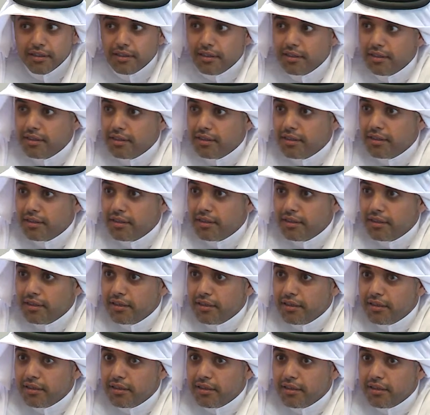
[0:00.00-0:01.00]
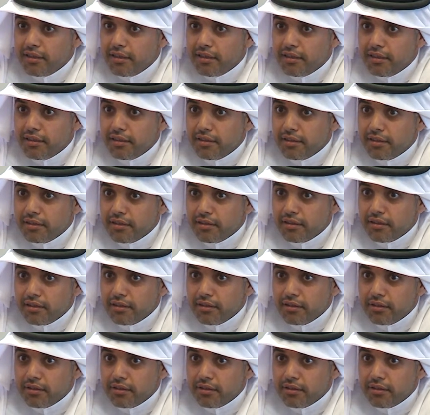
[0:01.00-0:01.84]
No one is speaking in this clip.